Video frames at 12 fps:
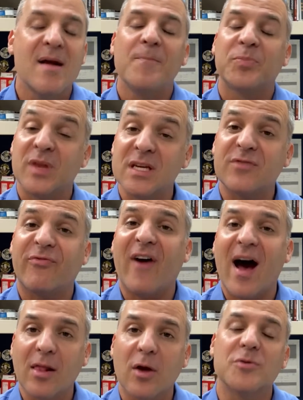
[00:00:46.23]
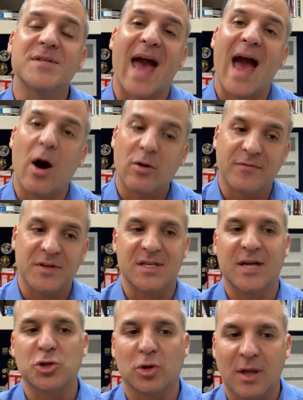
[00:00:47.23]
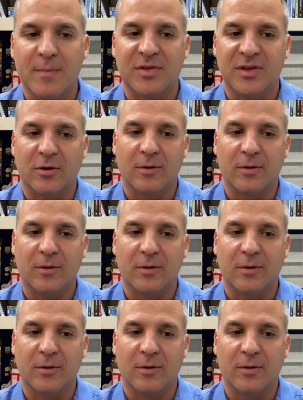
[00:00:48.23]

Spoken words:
This follows out of the central limit theorem.